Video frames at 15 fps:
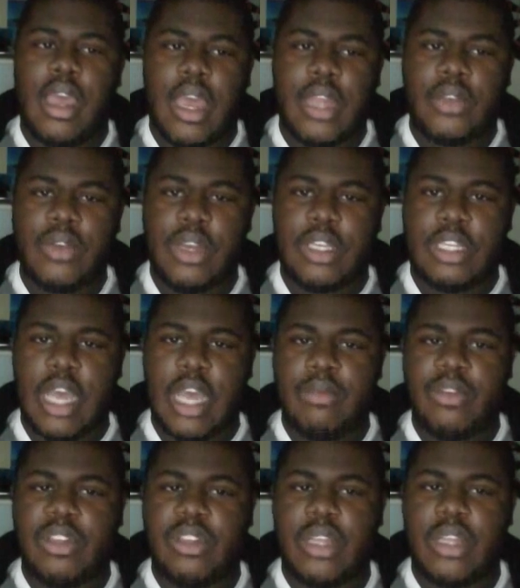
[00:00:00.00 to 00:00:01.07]
And until next
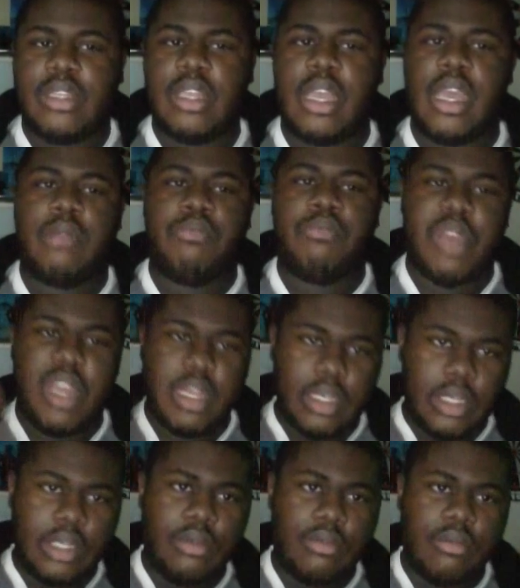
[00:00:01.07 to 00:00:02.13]
time, just Nathan saying
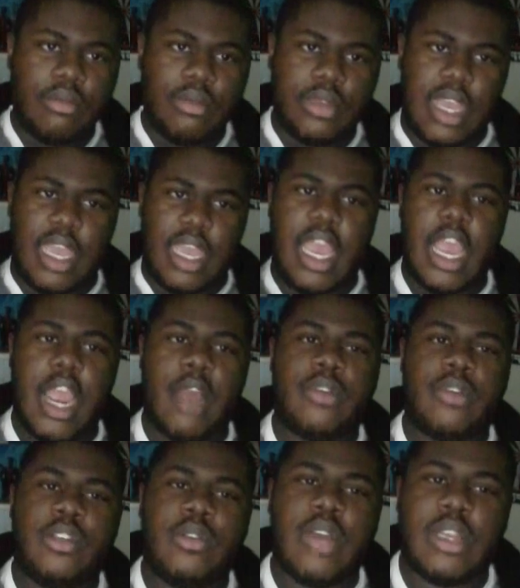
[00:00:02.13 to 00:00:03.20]
peace. Take care.
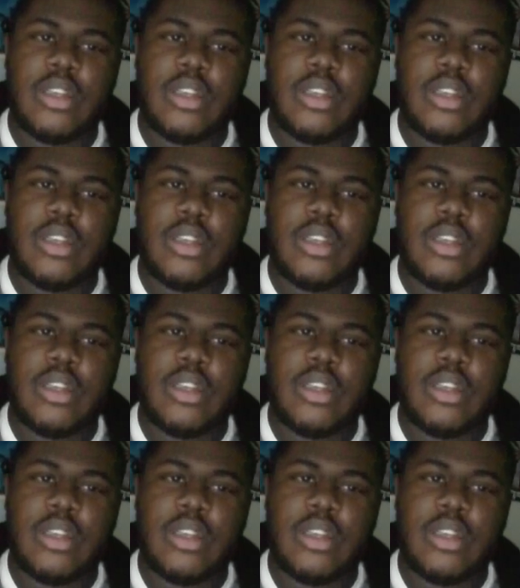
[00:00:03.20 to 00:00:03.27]
I'll see you